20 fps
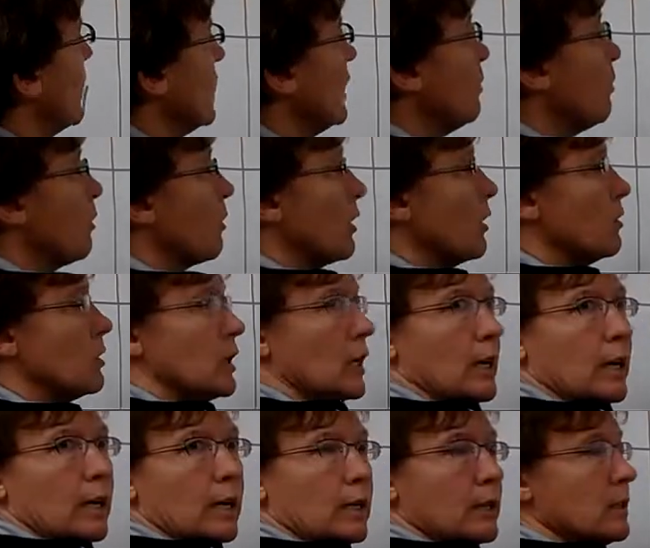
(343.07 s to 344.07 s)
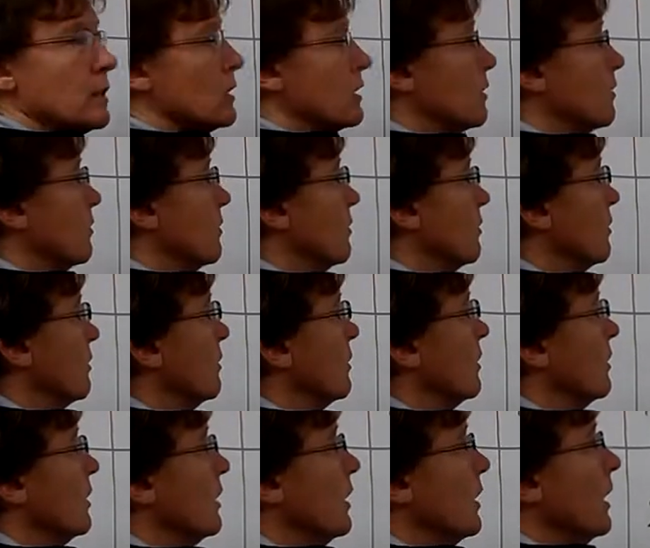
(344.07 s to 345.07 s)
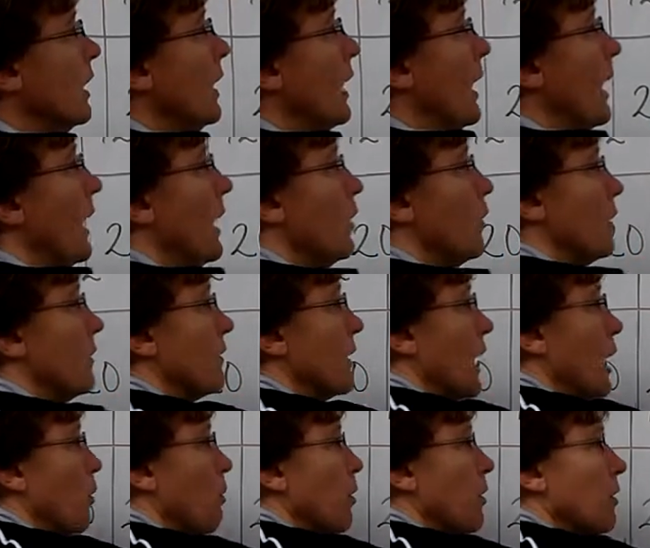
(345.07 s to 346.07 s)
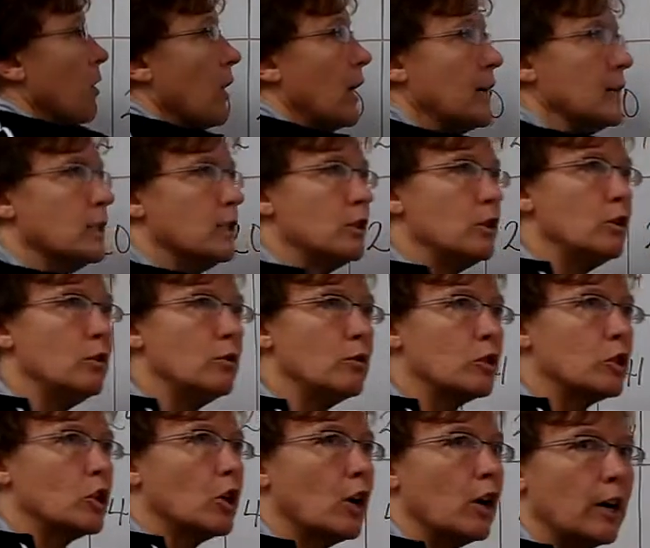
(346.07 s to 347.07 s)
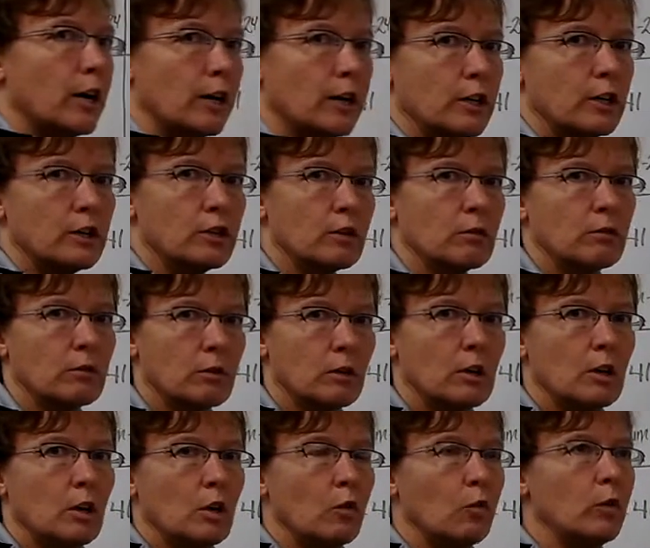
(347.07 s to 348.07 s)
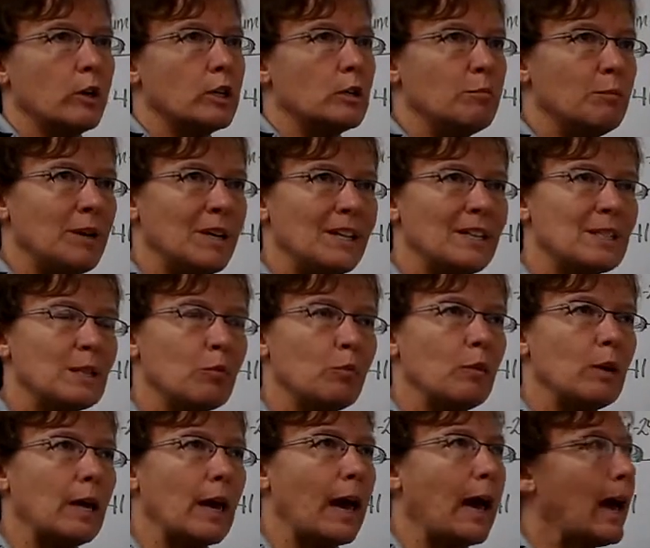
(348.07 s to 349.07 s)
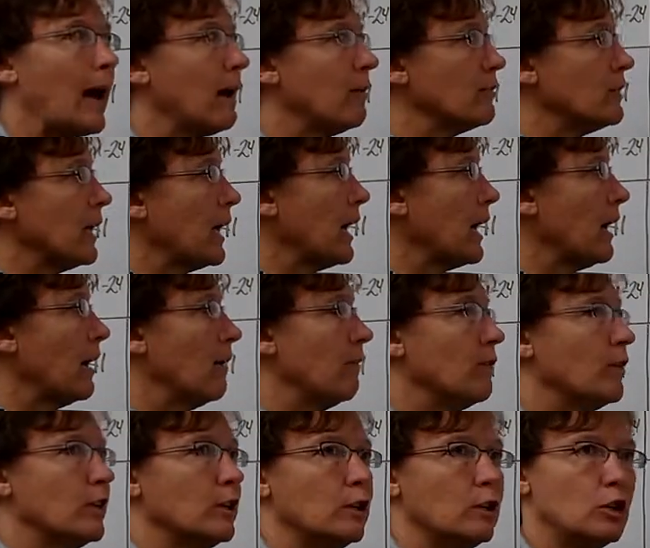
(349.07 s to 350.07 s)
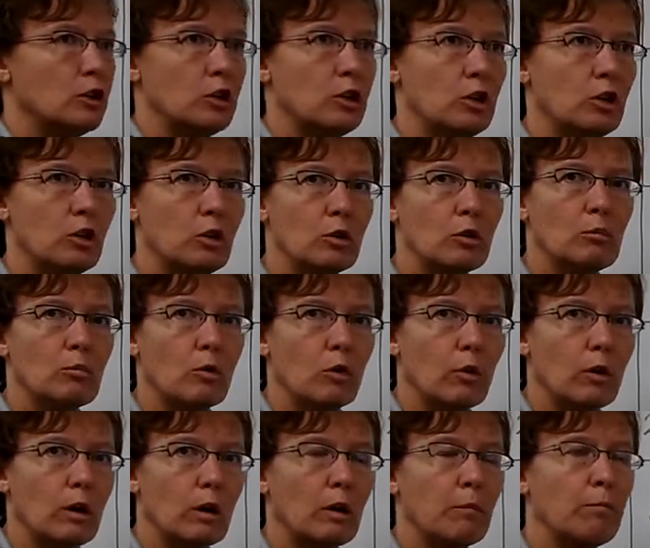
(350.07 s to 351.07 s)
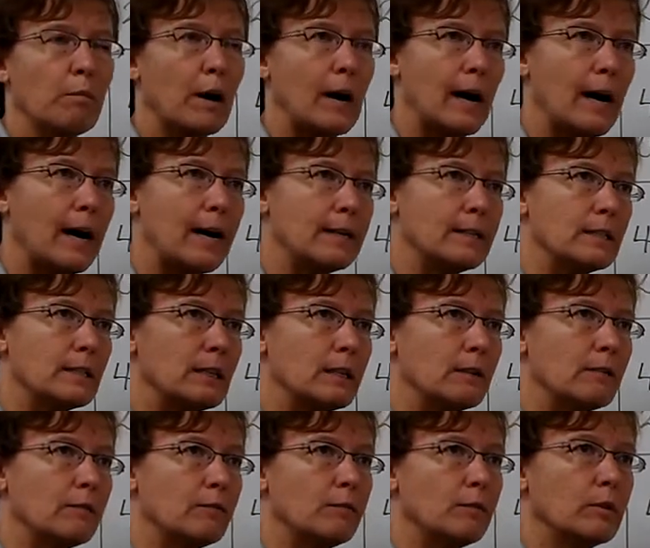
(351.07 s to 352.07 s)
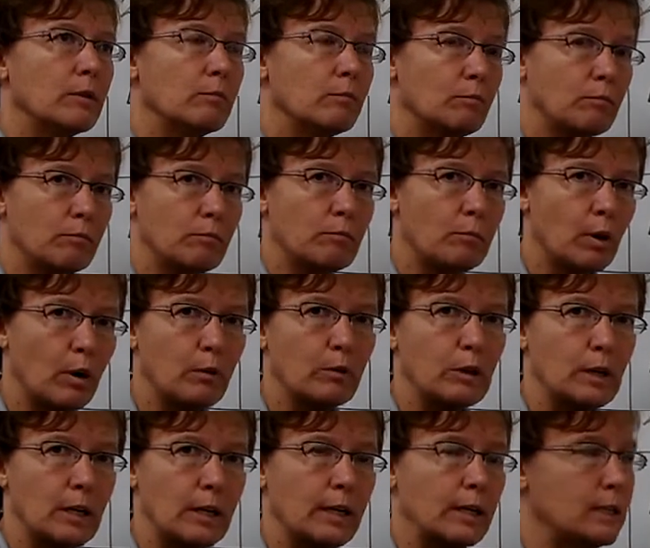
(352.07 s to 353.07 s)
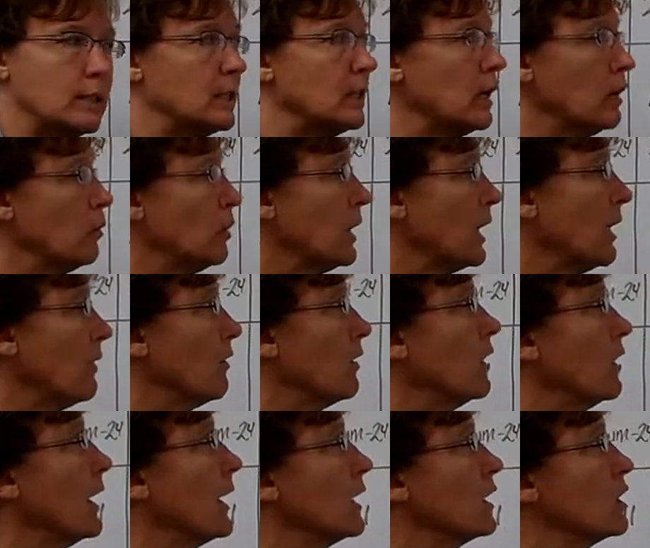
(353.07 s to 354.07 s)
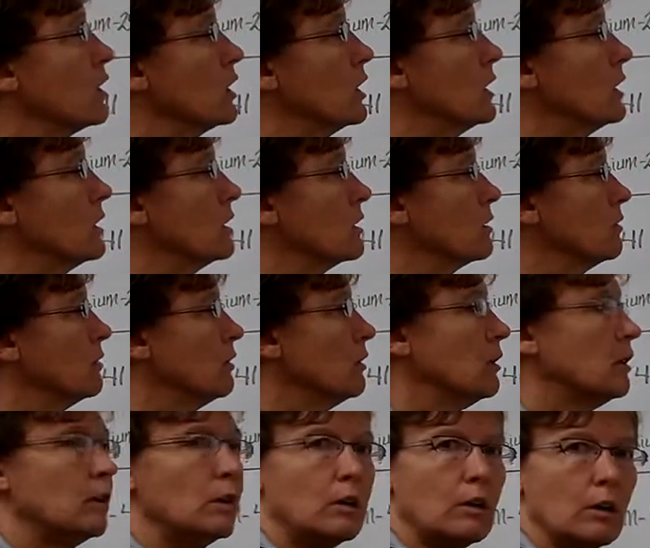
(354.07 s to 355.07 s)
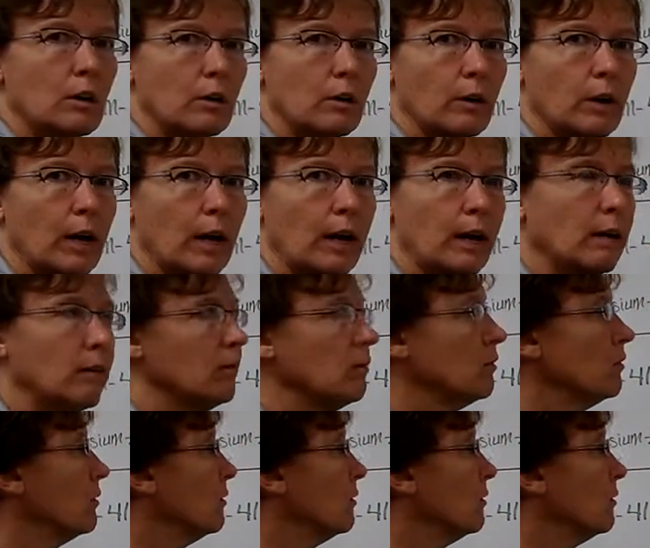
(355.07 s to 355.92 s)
20 protons and we've got a +2 charge, which means that we have to have 2 more positive protons than we have electrons. Okay?